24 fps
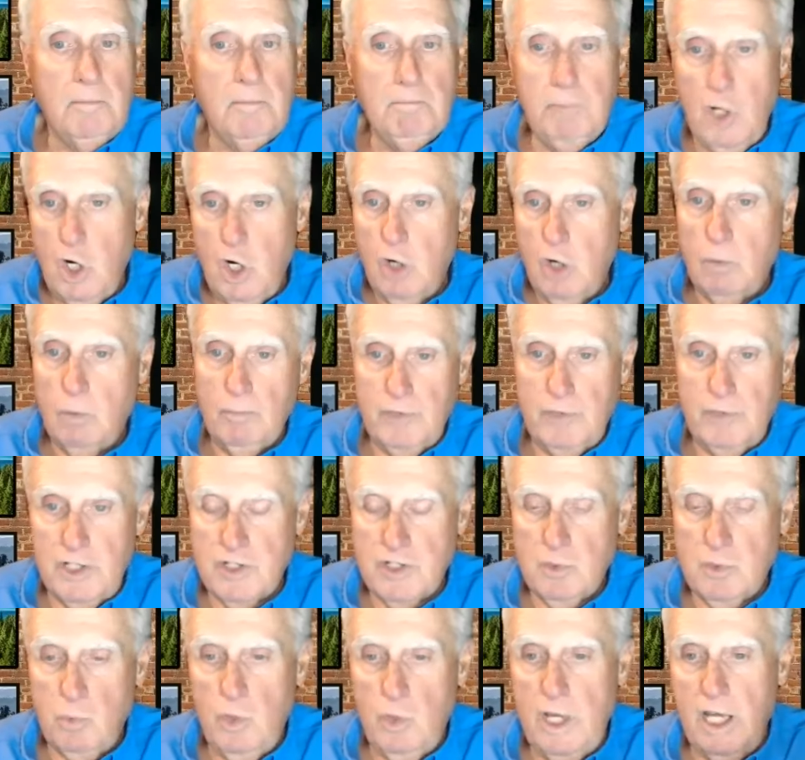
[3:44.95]
Boom,
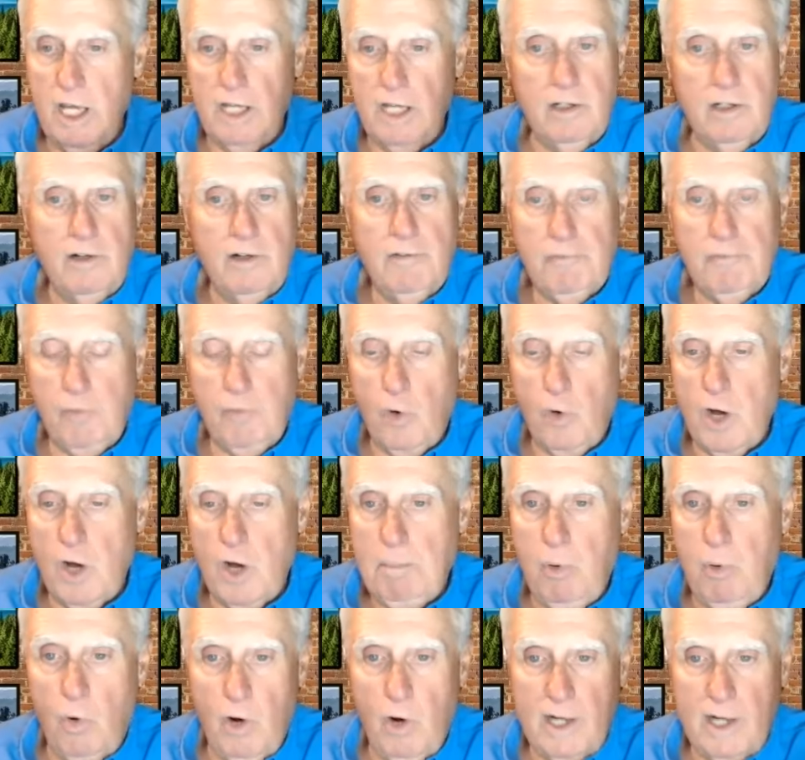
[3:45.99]
this win, 40
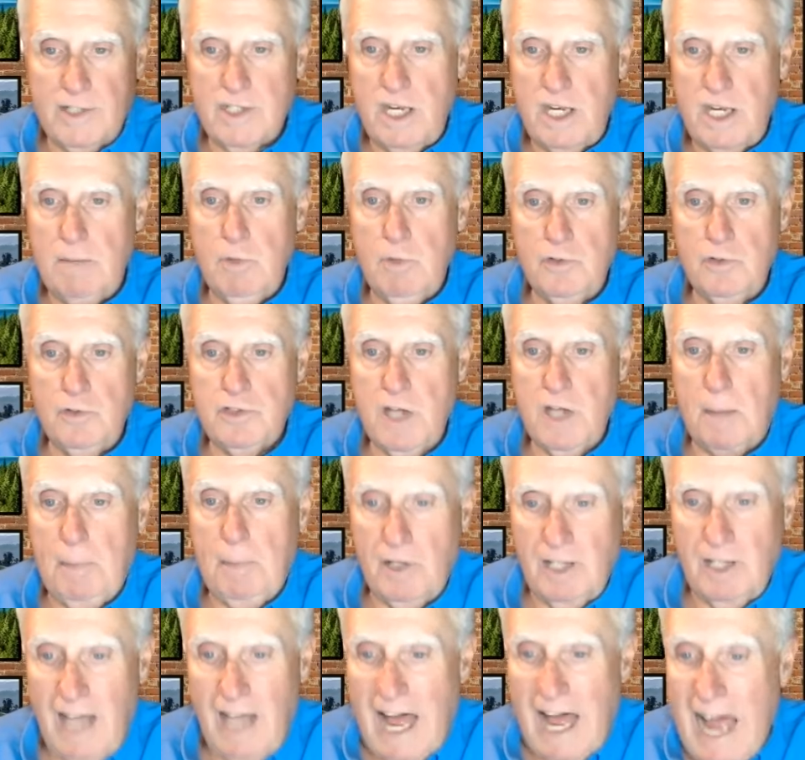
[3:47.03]
points. He moves up
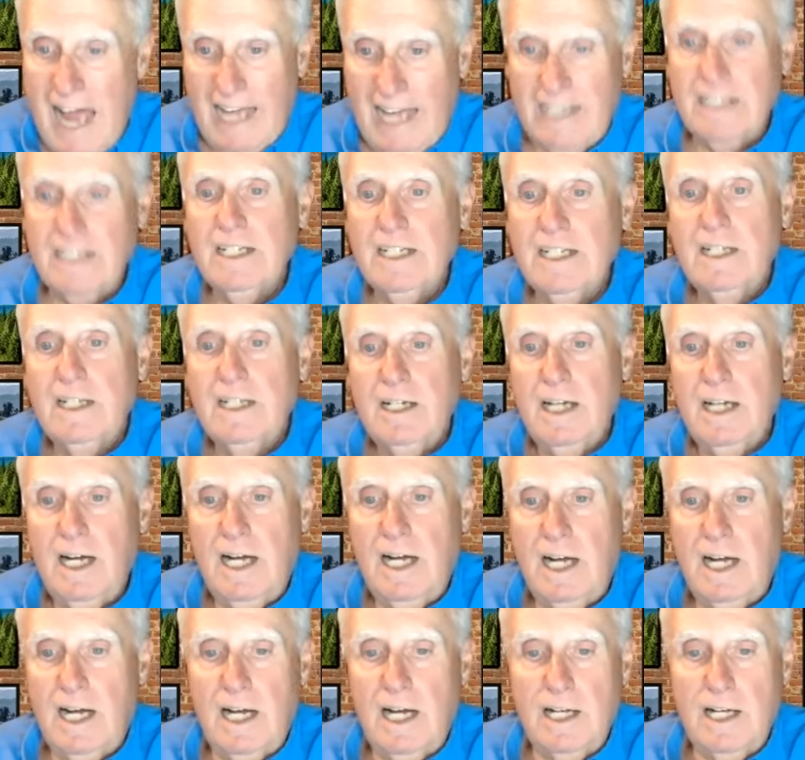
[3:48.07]
a
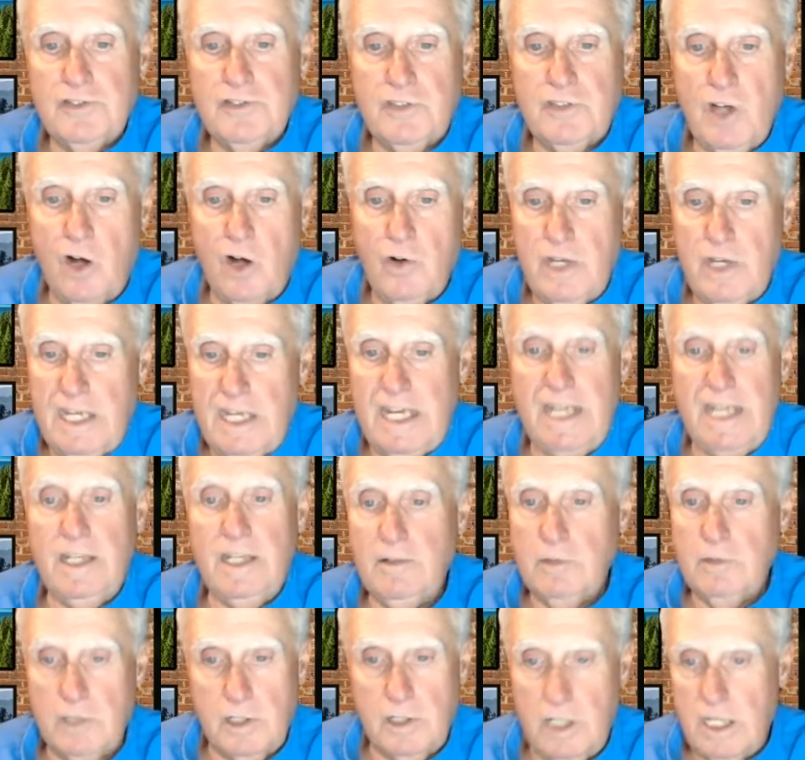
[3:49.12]
lot. So
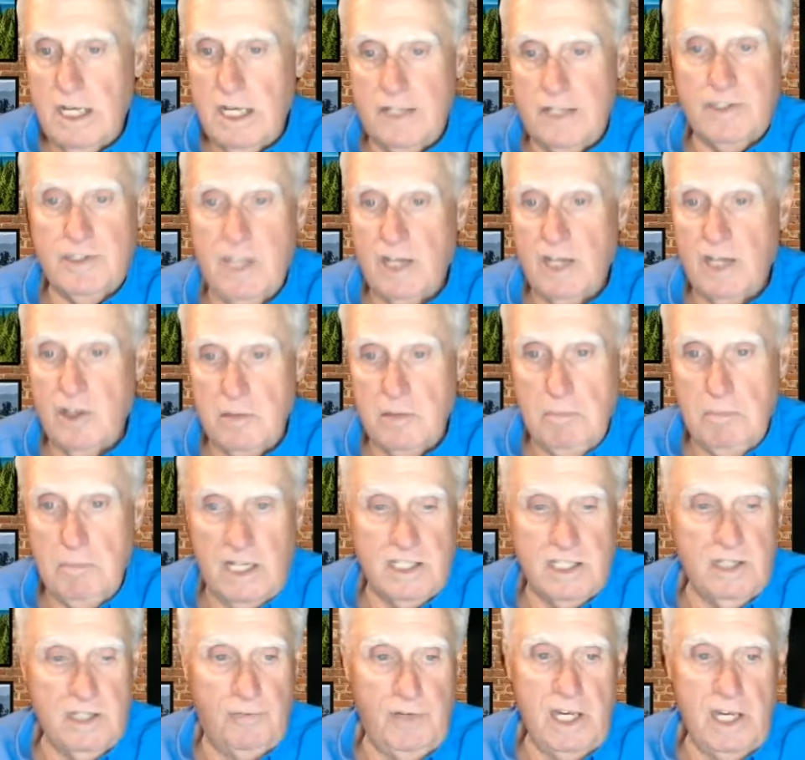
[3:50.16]
he gets into the
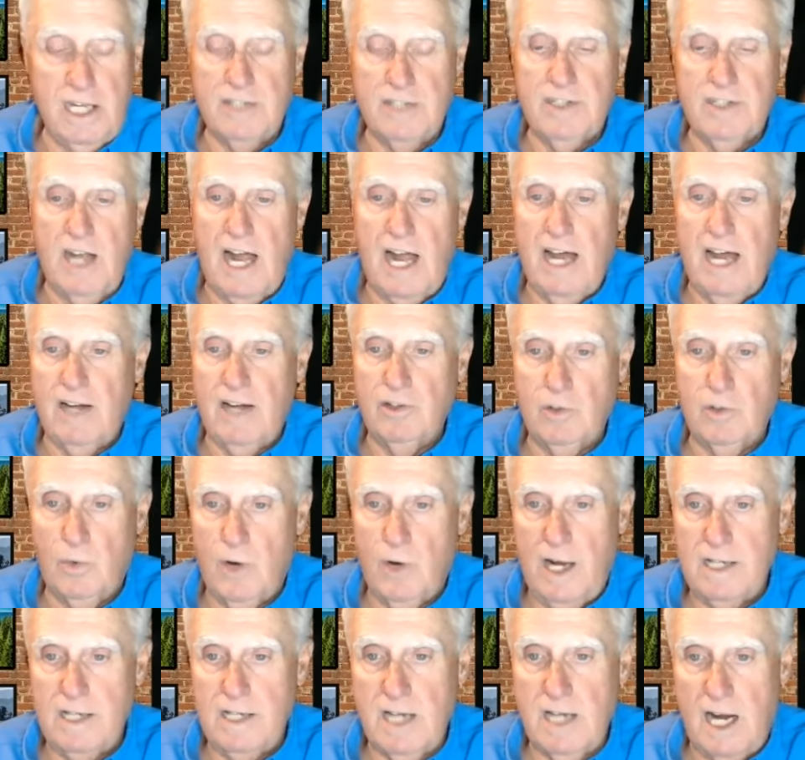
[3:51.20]
mix if he gets hot at the
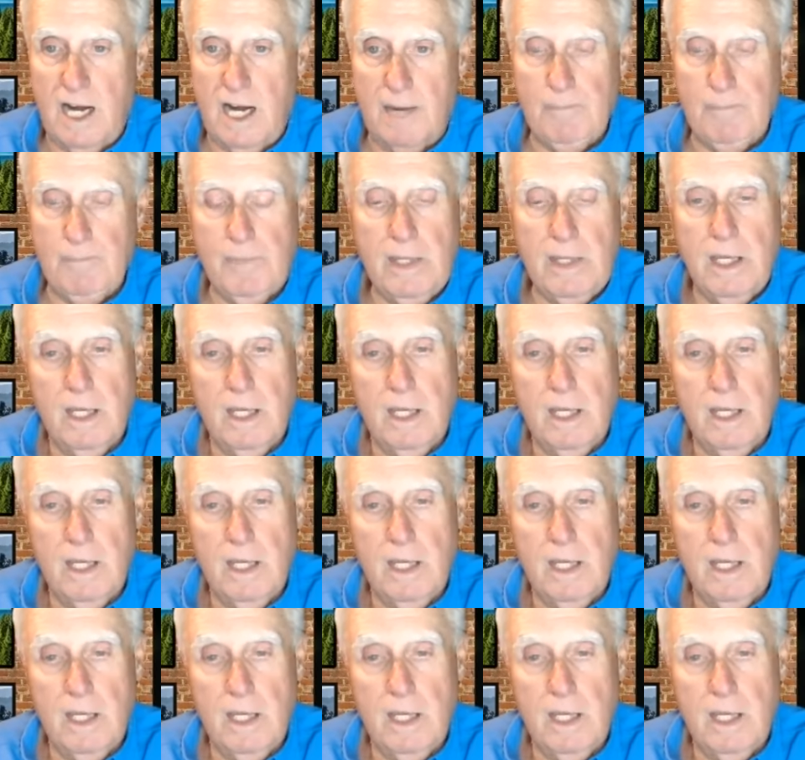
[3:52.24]
right time.